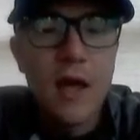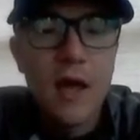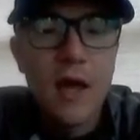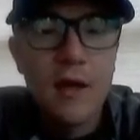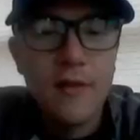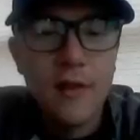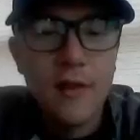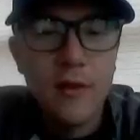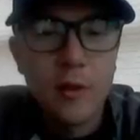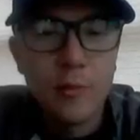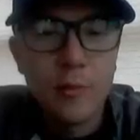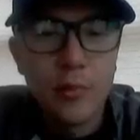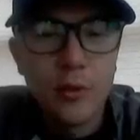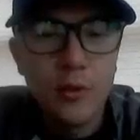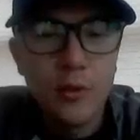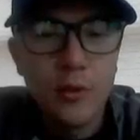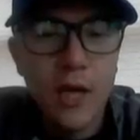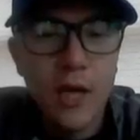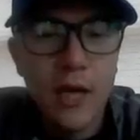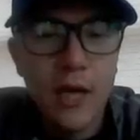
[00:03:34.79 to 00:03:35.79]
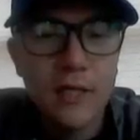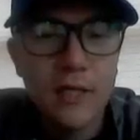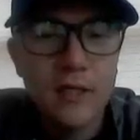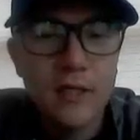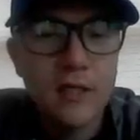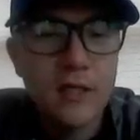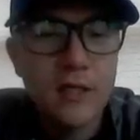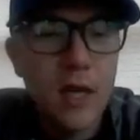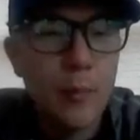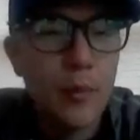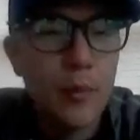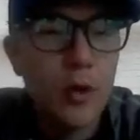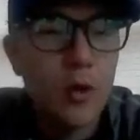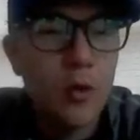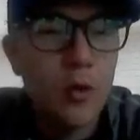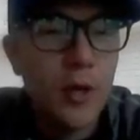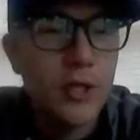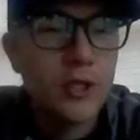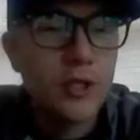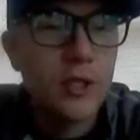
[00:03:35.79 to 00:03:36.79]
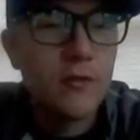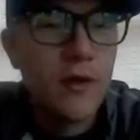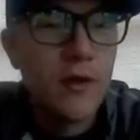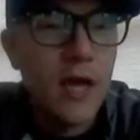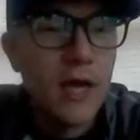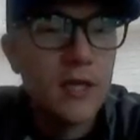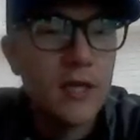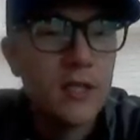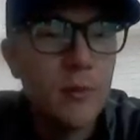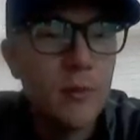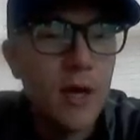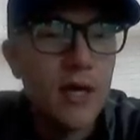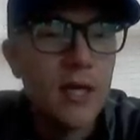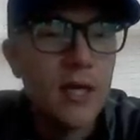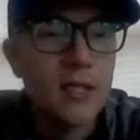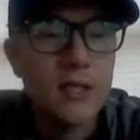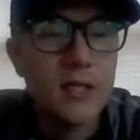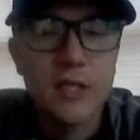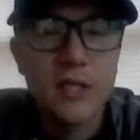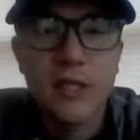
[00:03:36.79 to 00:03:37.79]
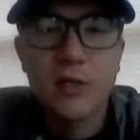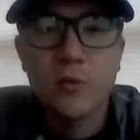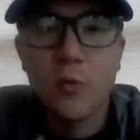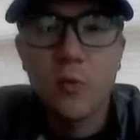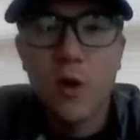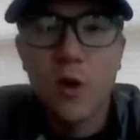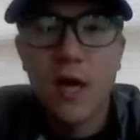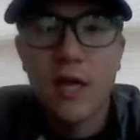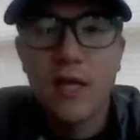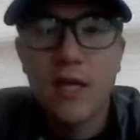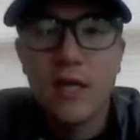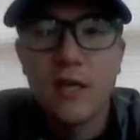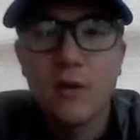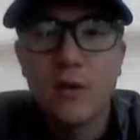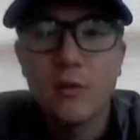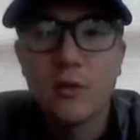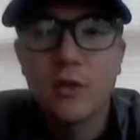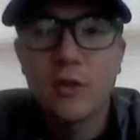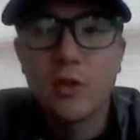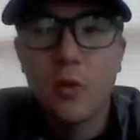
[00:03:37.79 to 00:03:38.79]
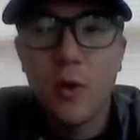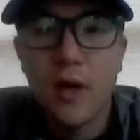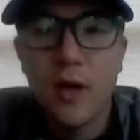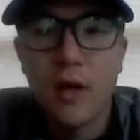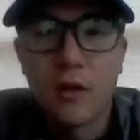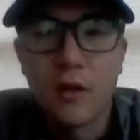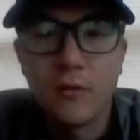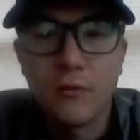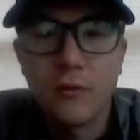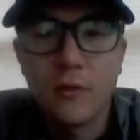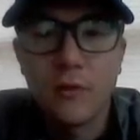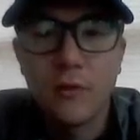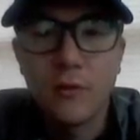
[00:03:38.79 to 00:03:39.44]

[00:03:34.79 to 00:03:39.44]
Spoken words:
And then the blue line is a separate equation of x minus 6y equals 12.